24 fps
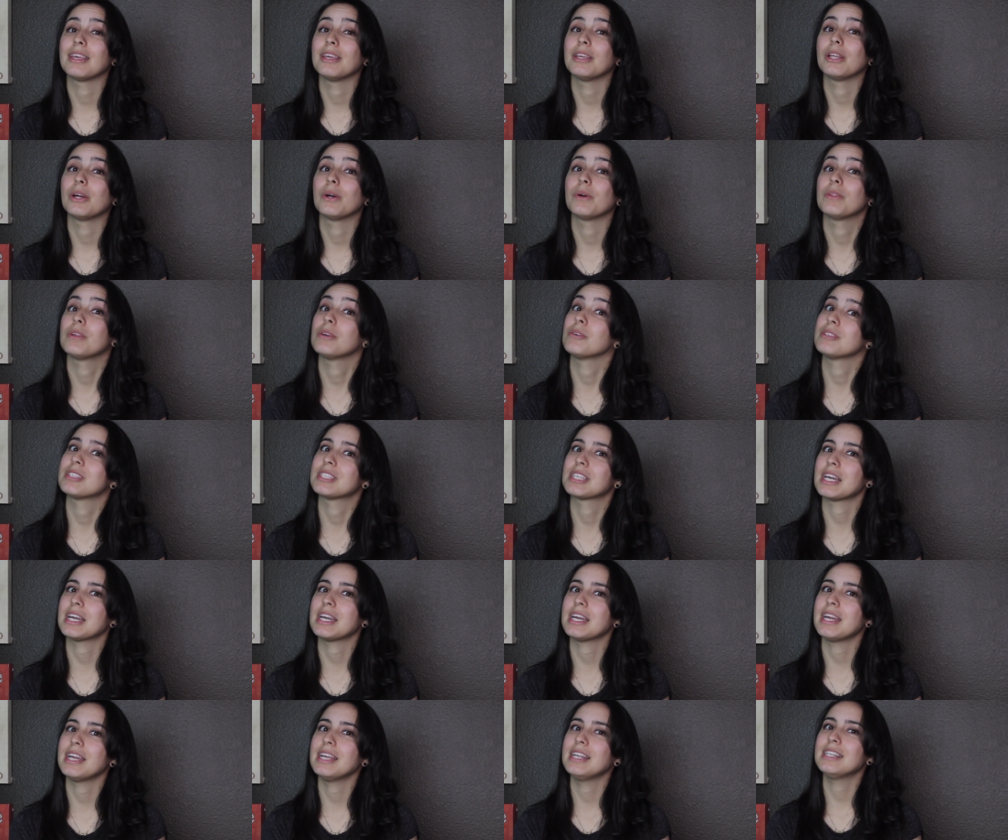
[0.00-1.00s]
you know, those
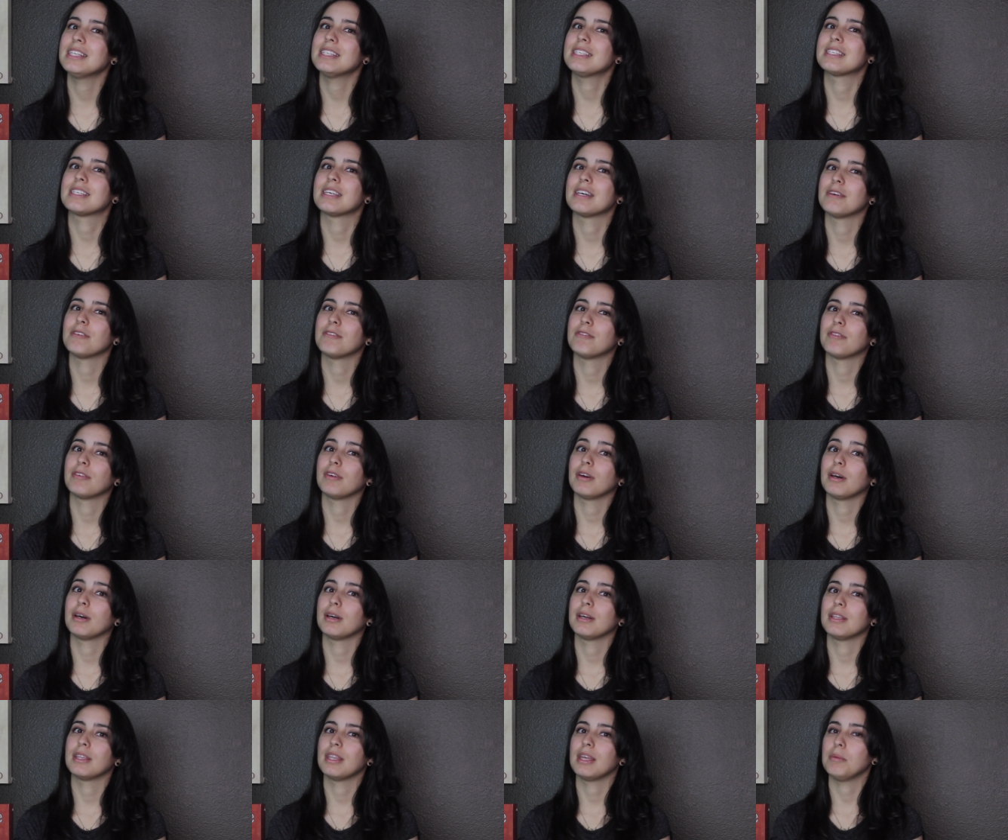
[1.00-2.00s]
signs of
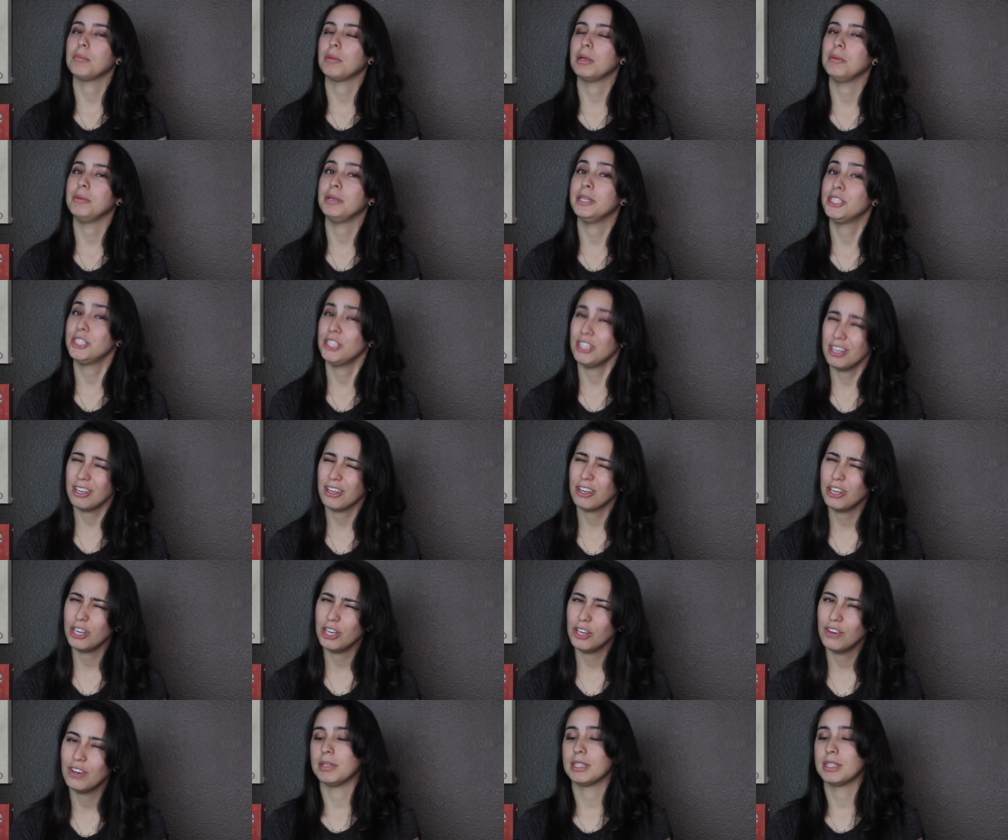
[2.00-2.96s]
uh, they may be cheating on you.